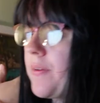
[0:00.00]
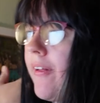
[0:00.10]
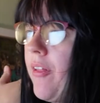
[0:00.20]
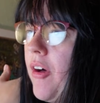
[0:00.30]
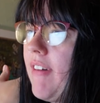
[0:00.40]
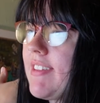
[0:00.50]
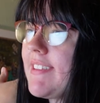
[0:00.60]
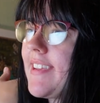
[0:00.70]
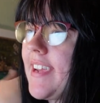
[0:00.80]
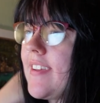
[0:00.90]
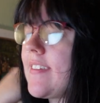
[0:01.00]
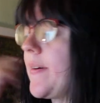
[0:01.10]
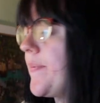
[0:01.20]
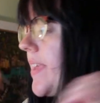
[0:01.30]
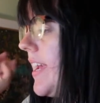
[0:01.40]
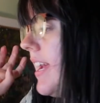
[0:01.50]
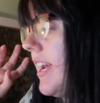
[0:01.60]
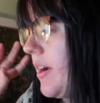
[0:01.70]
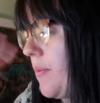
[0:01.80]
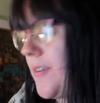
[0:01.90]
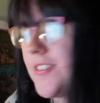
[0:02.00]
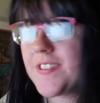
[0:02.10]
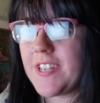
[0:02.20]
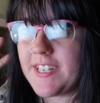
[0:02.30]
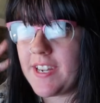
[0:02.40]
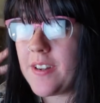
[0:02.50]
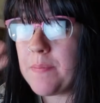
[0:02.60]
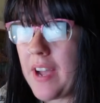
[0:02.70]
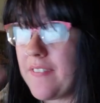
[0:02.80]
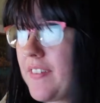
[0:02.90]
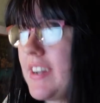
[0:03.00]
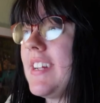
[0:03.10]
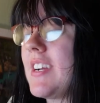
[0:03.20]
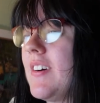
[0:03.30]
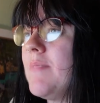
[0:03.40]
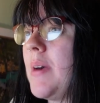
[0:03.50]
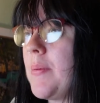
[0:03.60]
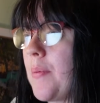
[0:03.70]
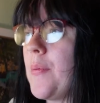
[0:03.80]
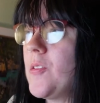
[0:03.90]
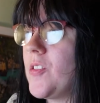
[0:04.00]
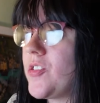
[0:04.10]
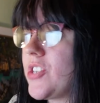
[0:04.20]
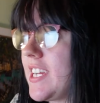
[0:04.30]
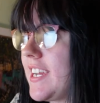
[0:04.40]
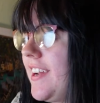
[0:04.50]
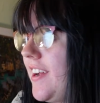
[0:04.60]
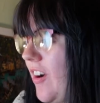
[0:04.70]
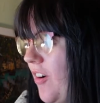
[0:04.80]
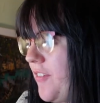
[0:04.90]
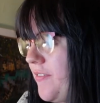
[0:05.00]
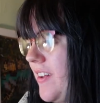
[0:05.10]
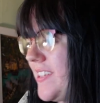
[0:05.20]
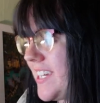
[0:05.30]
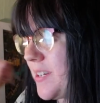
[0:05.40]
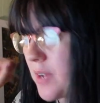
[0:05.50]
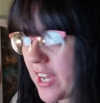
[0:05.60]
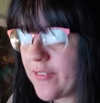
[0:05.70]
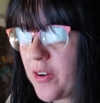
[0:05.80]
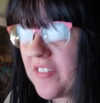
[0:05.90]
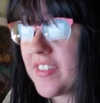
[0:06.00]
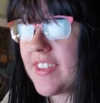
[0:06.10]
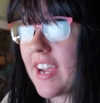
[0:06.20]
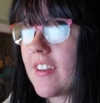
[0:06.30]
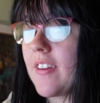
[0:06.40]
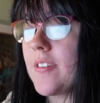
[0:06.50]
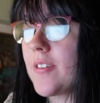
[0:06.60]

well, obviously, so we're just sitting down, but I finally got my proposal sheet all filled in. We have all the secondary